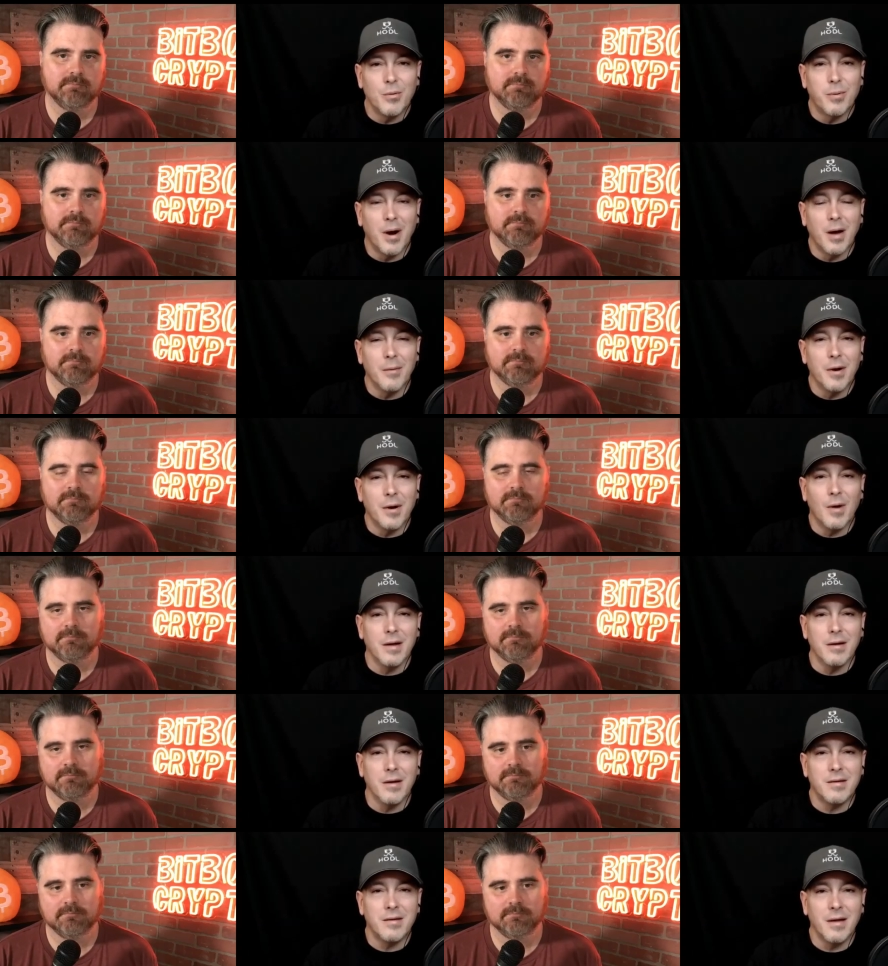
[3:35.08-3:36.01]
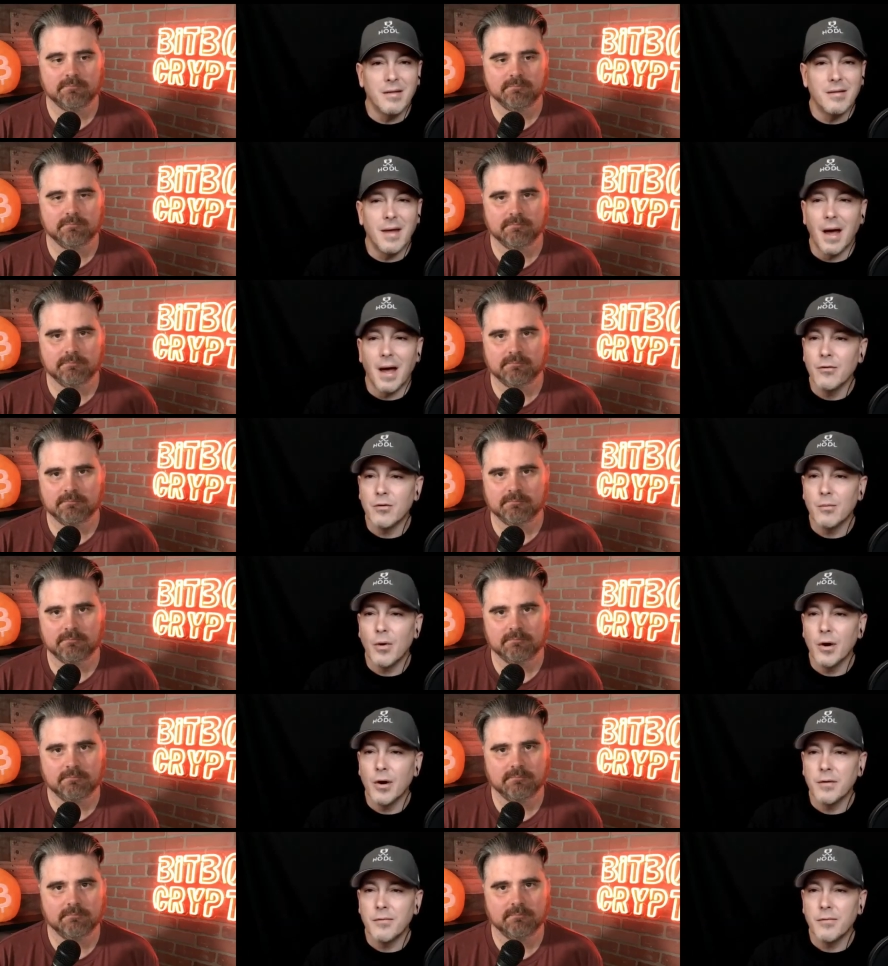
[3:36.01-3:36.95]
Speaker 1: probably around the 10,000
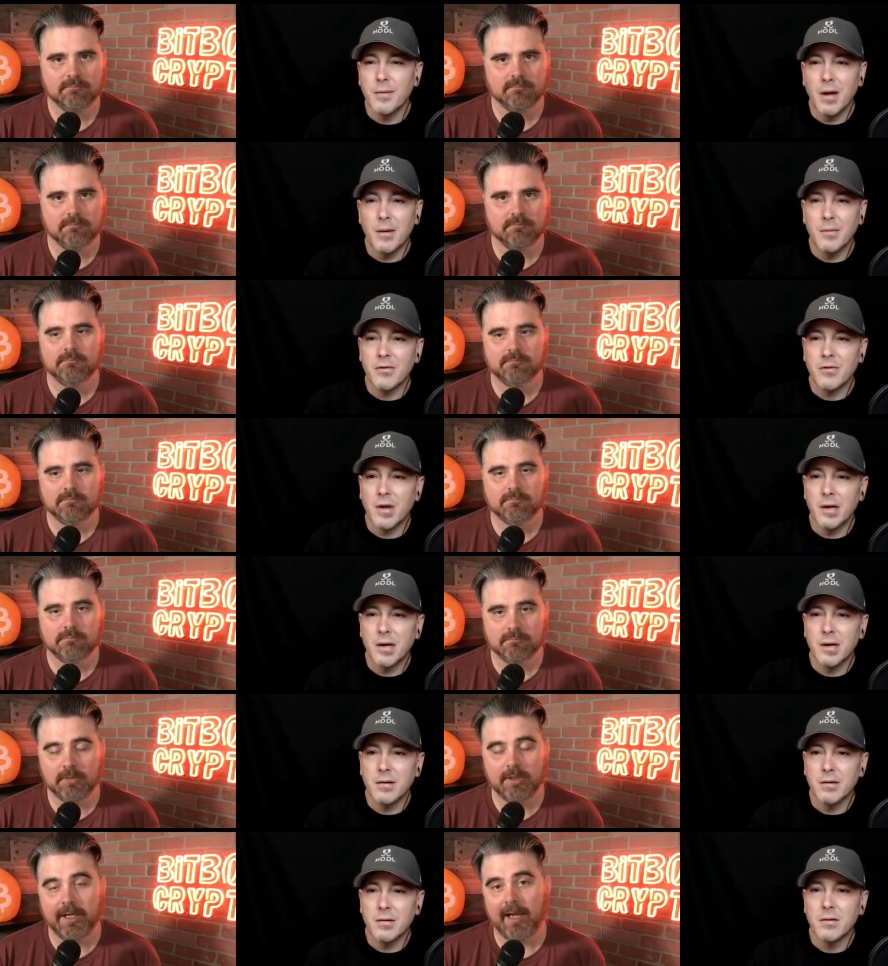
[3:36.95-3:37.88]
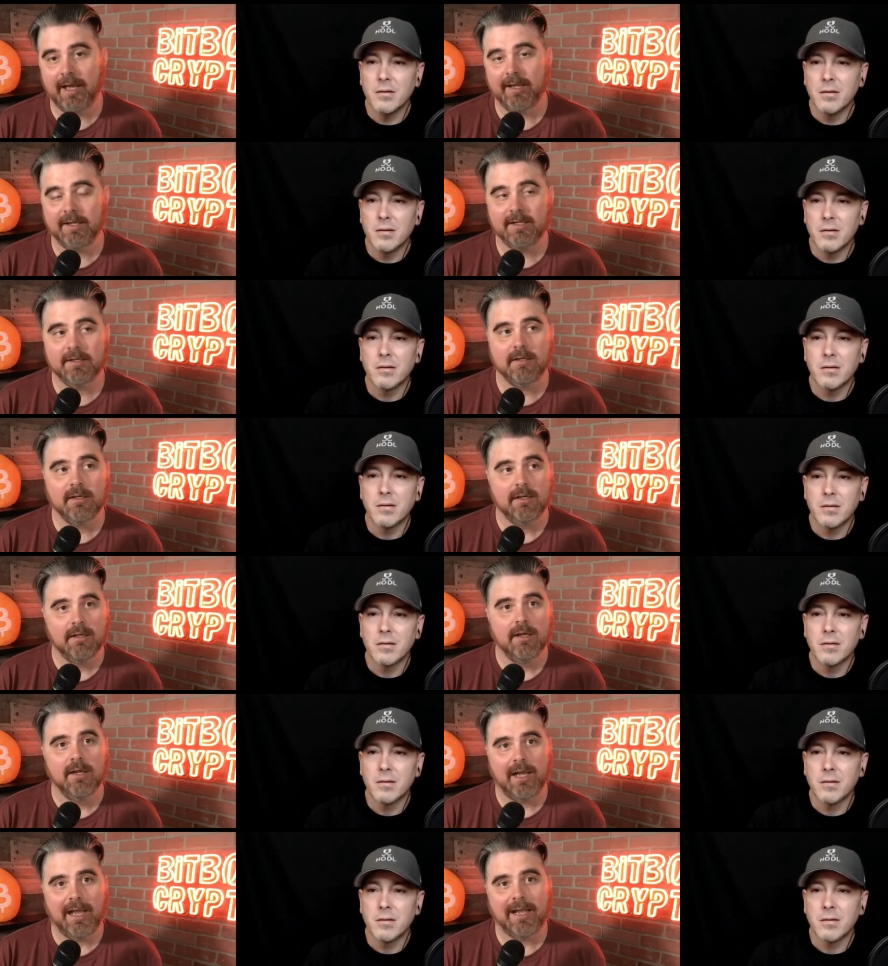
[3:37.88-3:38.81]
mark, if I'm not mistaken.
Speaker 2: Yeah, I
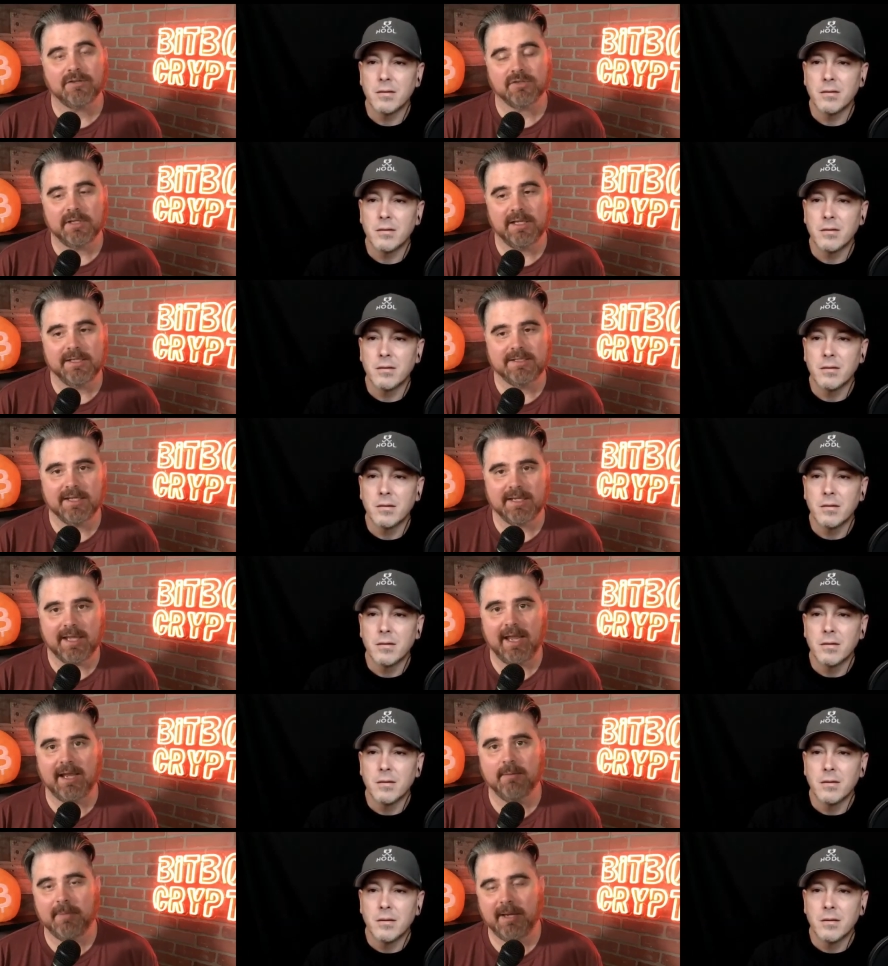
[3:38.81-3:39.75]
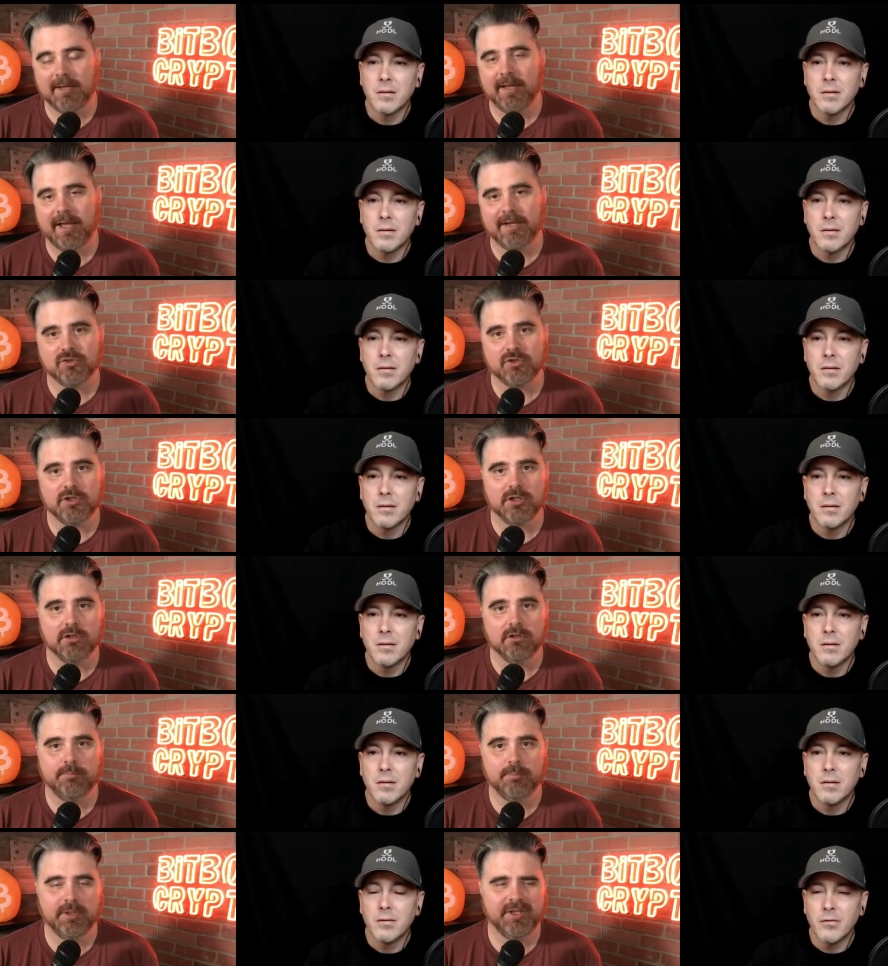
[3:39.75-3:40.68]
actually hit 10K in May last year,
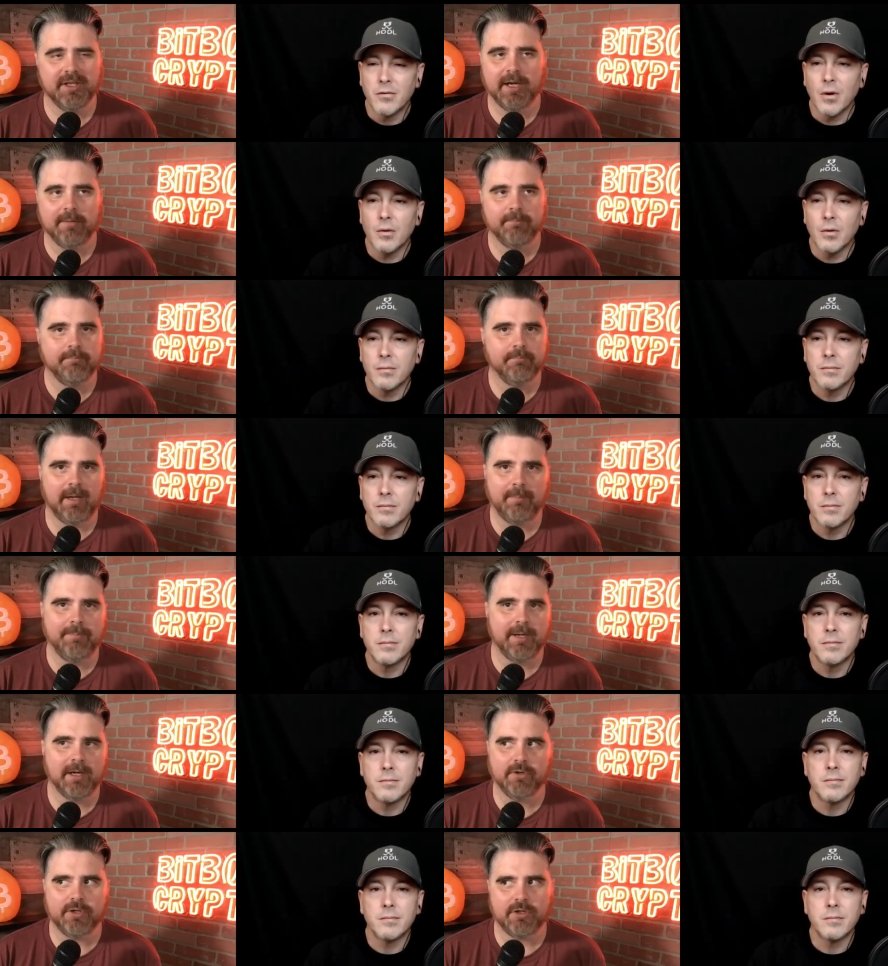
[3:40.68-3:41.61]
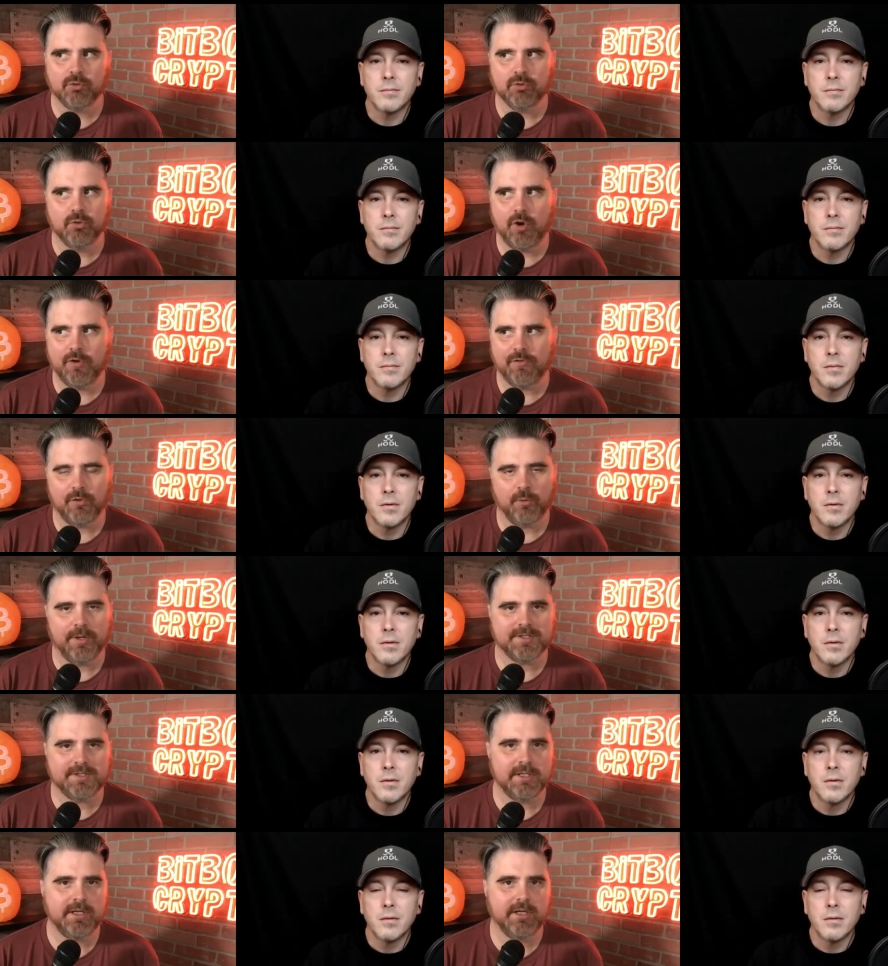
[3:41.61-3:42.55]
but then I barely grew over the rest
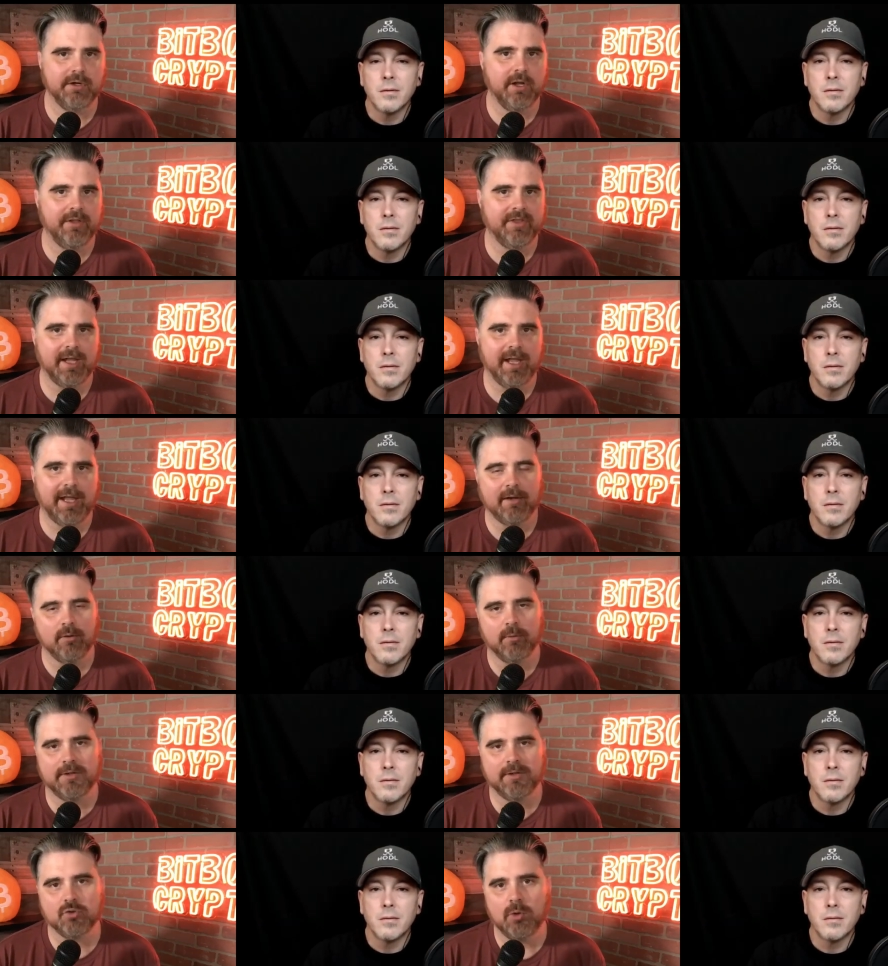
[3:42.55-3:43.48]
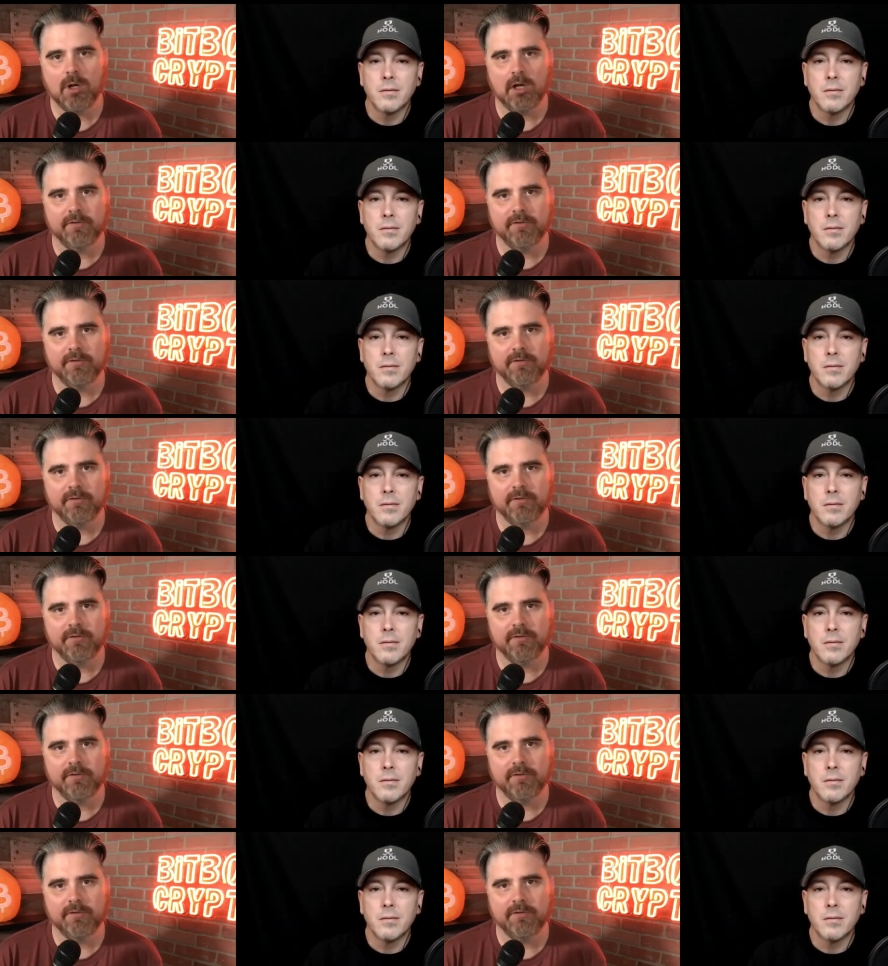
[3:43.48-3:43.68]
of the year. I think I had around 12